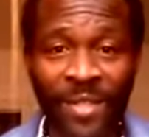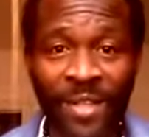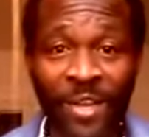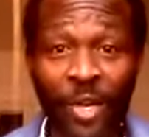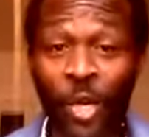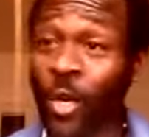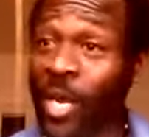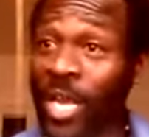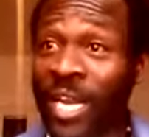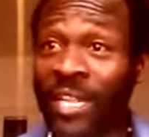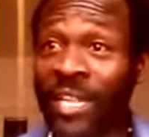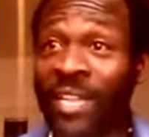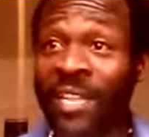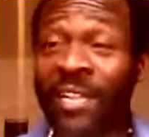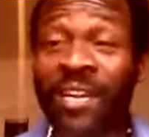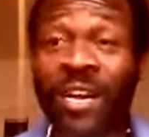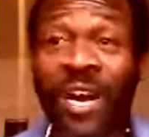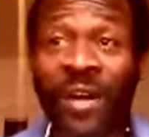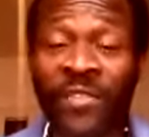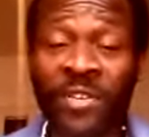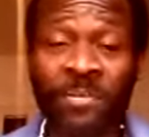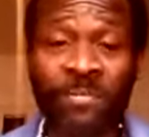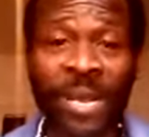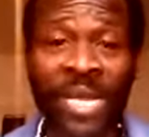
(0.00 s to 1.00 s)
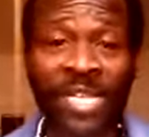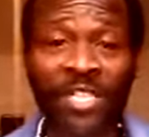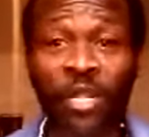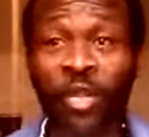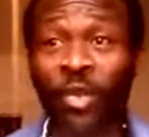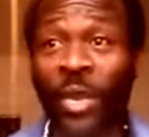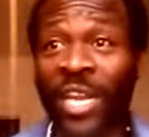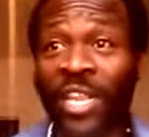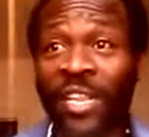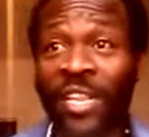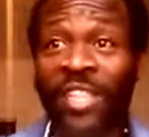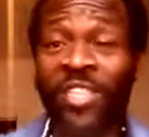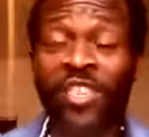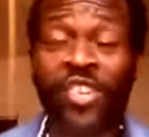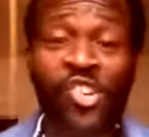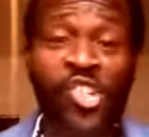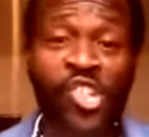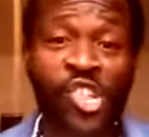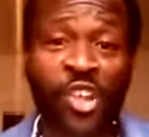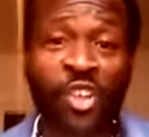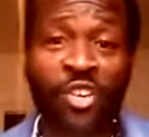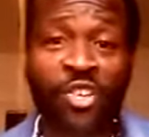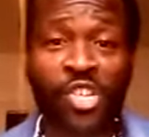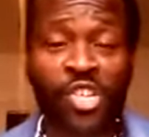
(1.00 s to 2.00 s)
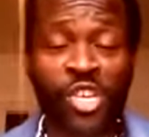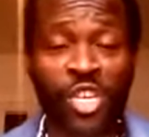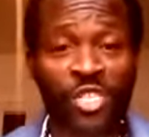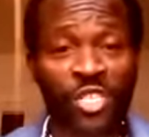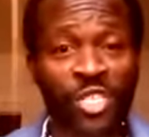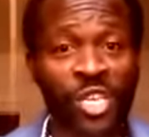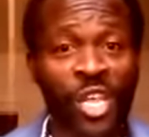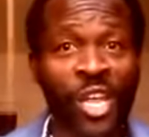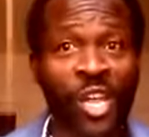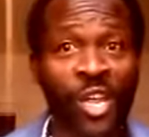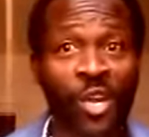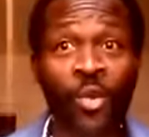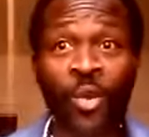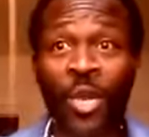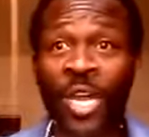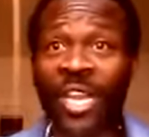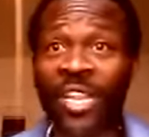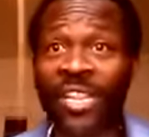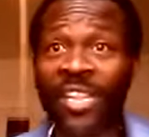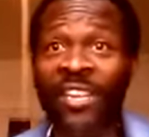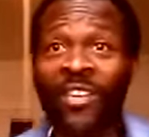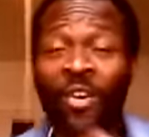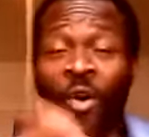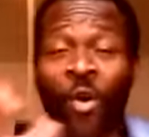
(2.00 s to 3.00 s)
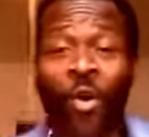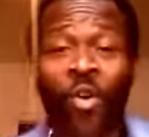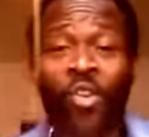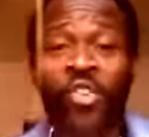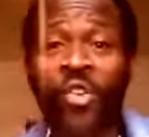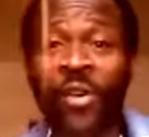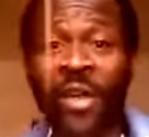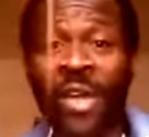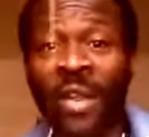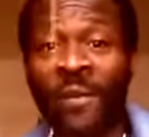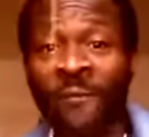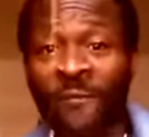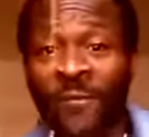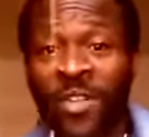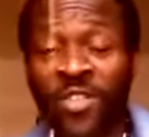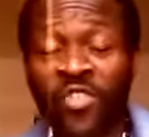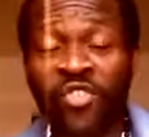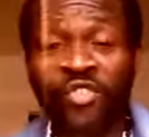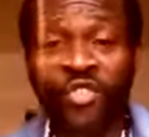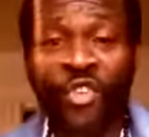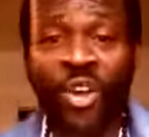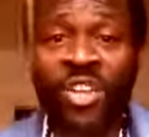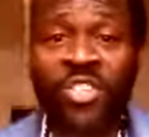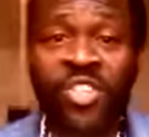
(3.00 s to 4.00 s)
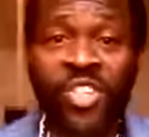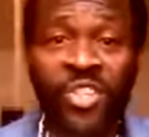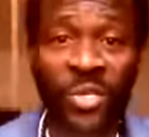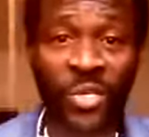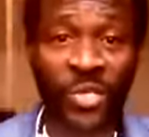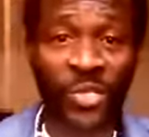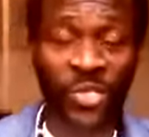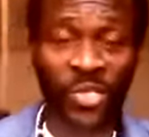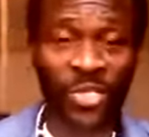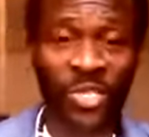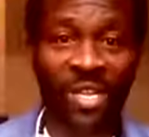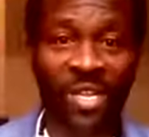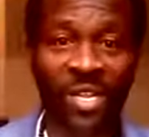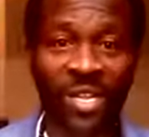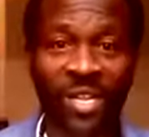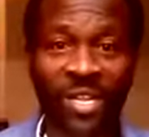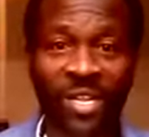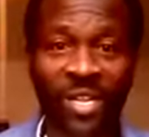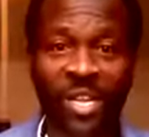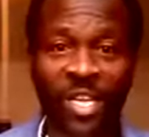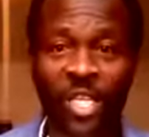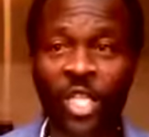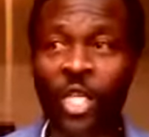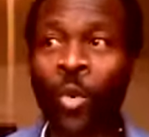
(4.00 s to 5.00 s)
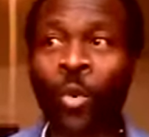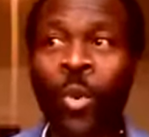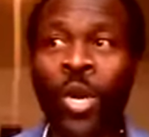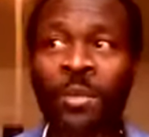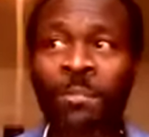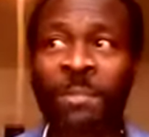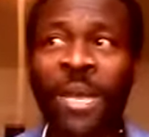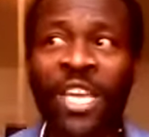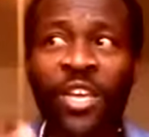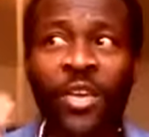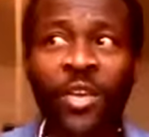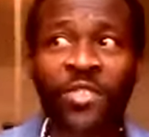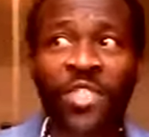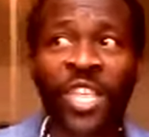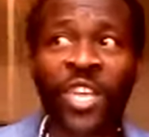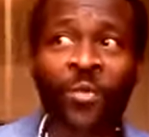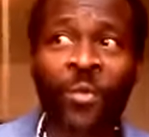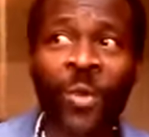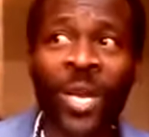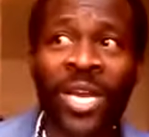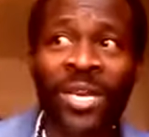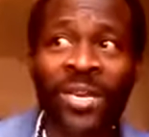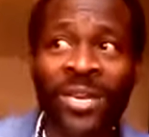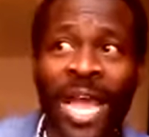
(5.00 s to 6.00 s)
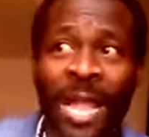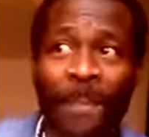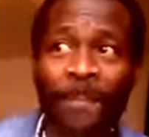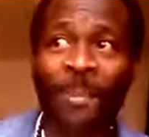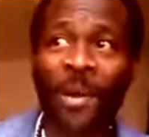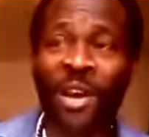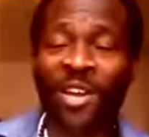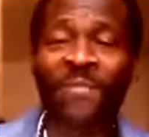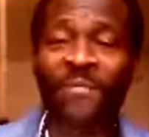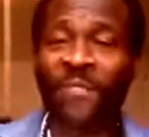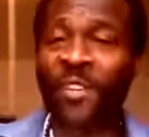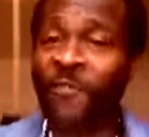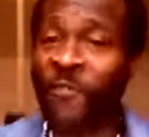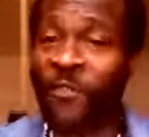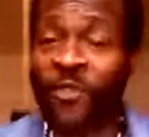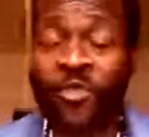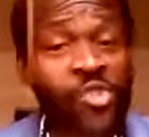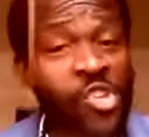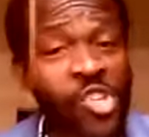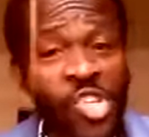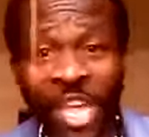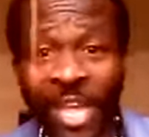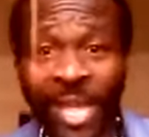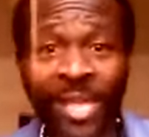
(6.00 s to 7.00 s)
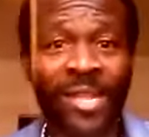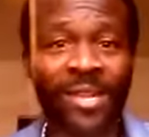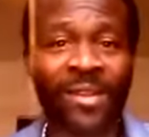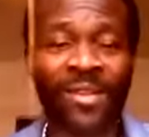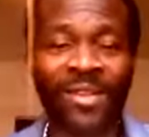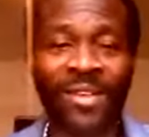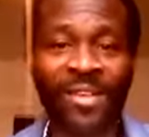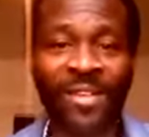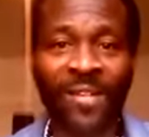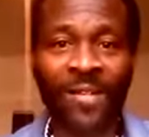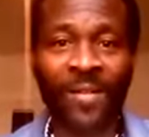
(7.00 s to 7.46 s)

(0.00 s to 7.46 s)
Look at it in governments. Look at it in your churches. Look at it in all your infrastructures. So what make you think we are not part of the food chain?